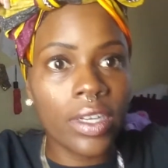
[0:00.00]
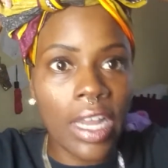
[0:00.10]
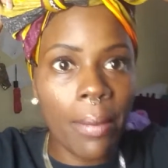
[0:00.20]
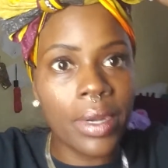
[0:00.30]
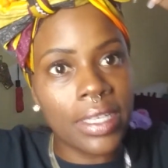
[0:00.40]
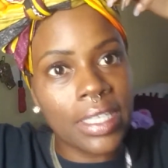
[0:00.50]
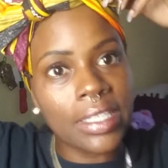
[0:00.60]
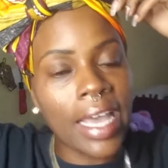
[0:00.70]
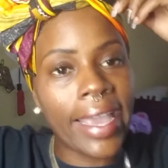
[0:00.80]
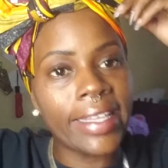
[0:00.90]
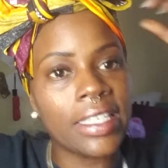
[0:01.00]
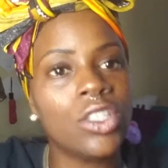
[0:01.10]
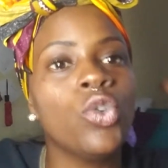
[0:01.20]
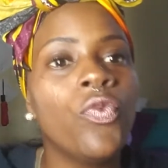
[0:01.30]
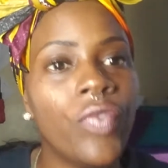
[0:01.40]
dominant society
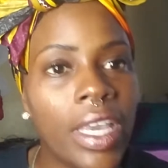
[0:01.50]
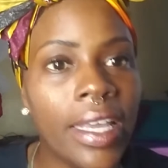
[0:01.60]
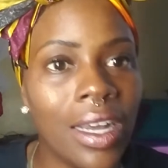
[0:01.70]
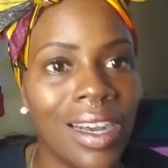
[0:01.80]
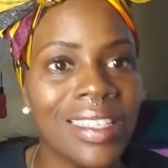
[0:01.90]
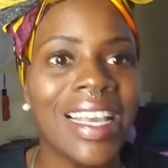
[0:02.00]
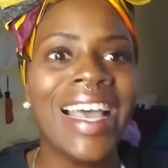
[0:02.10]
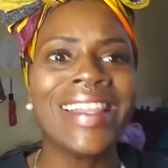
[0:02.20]
to feed us.